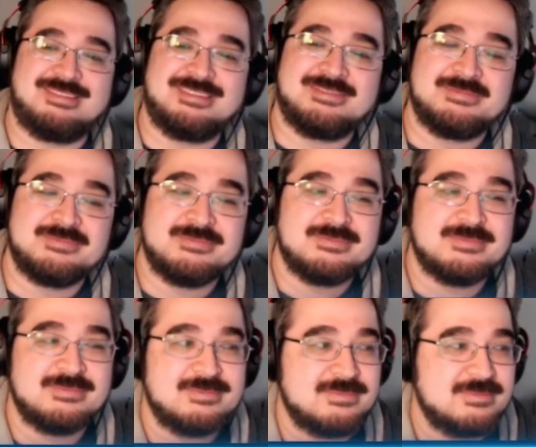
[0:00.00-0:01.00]
I mean,
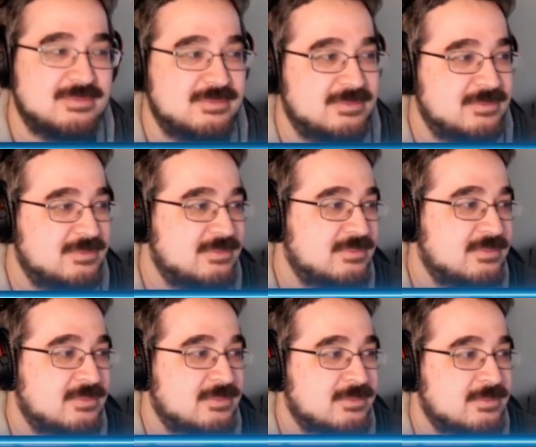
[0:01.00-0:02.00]
in a sense,
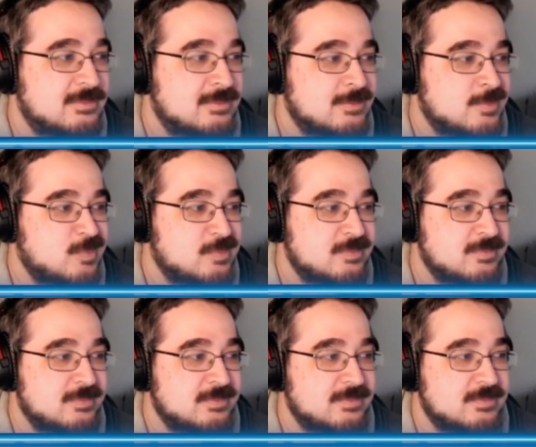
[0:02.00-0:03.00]
like I can
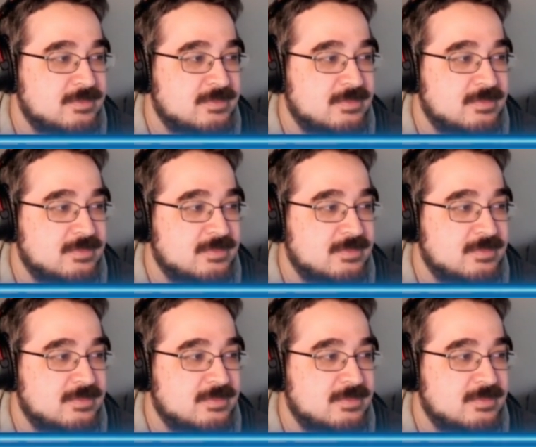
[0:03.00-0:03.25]
attest to